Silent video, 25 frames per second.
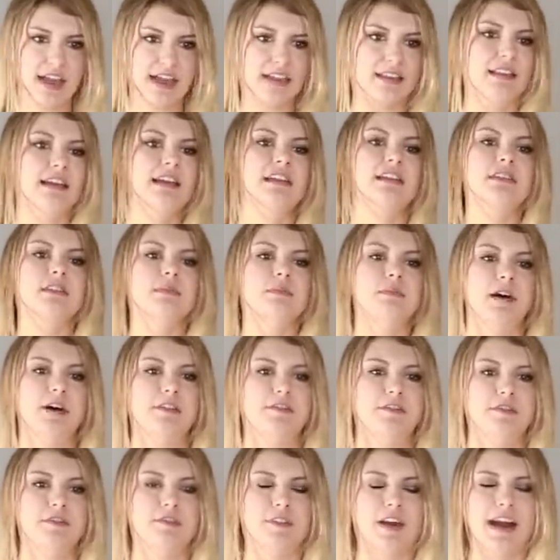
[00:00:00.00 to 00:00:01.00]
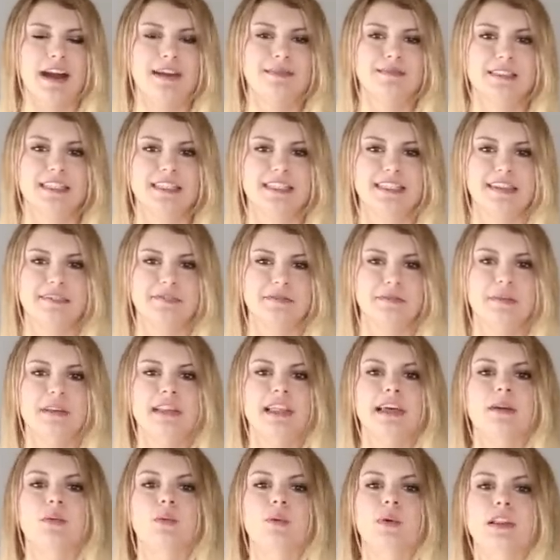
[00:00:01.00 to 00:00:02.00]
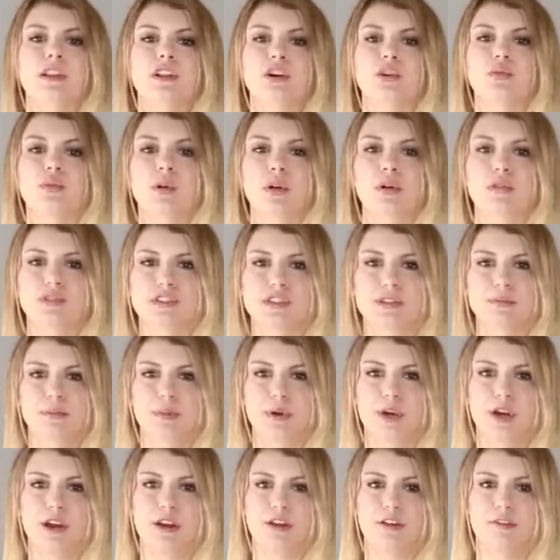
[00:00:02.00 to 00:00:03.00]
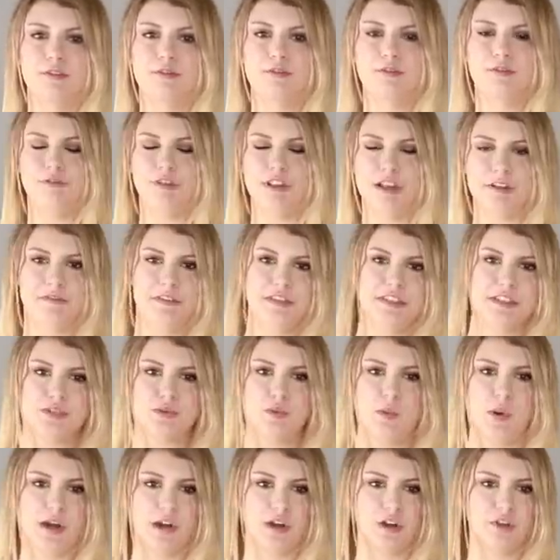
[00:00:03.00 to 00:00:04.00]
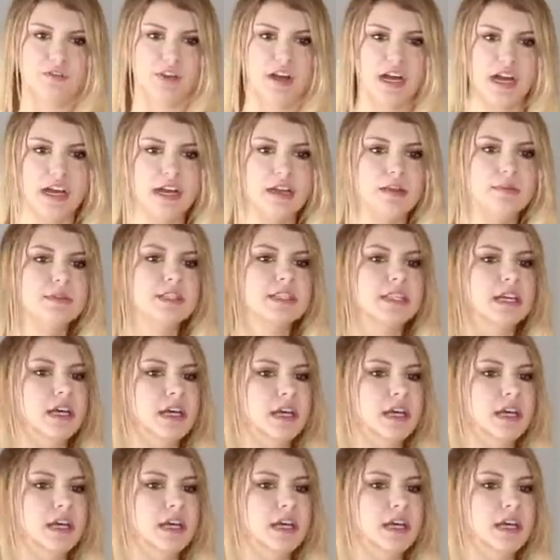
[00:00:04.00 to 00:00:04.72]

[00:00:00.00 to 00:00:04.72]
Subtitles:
I like the Buffy vibes. This gives me like Willow Rosenberg fluffy sweater vibes.